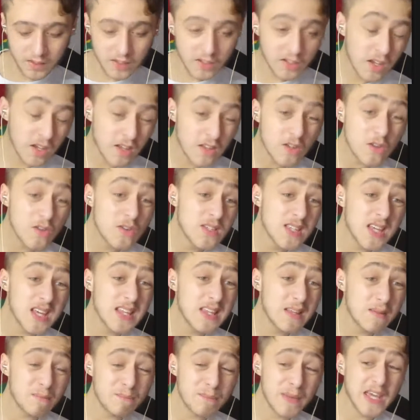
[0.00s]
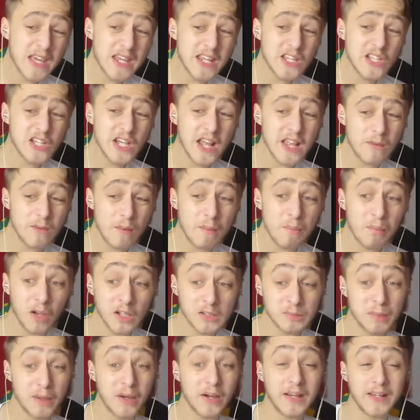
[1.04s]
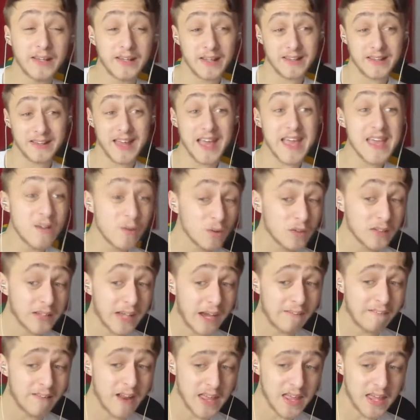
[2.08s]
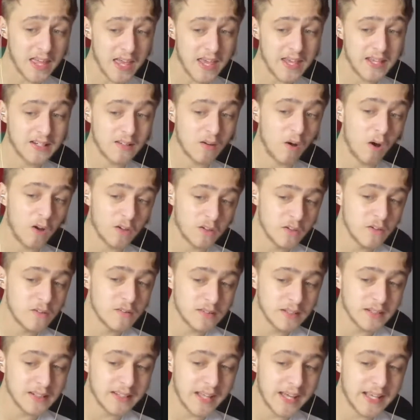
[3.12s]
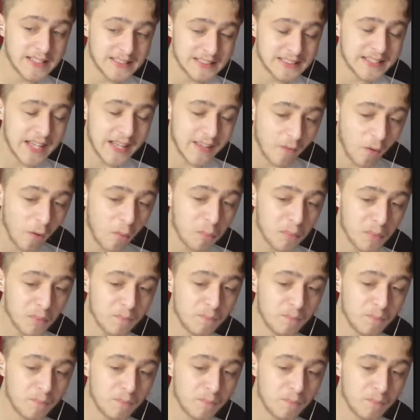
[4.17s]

Can you see them being a genuine possibility that they could get relegated, or do you think they stay up?